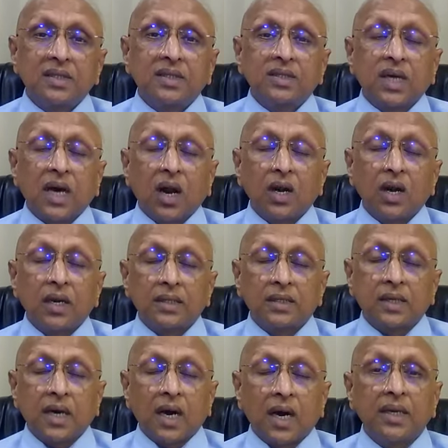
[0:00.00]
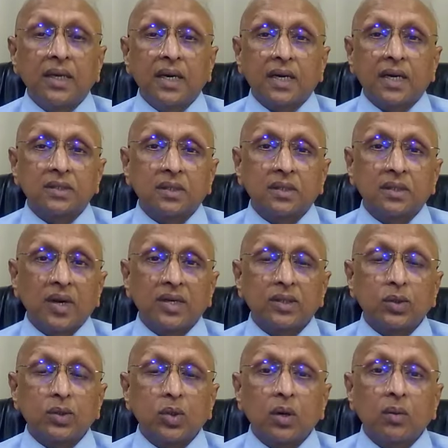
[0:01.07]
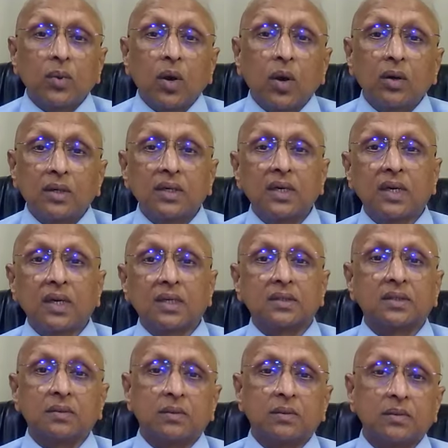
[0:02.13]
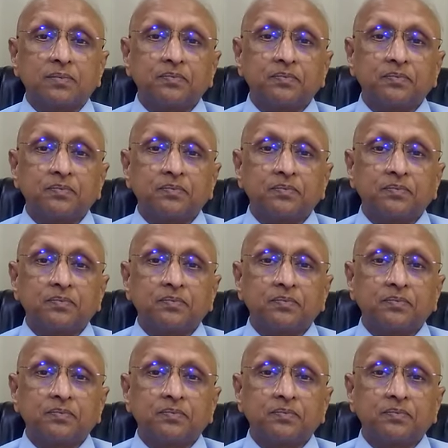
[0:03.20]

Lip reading: is called as a cardiac asthma, it is not a bronchial asthma.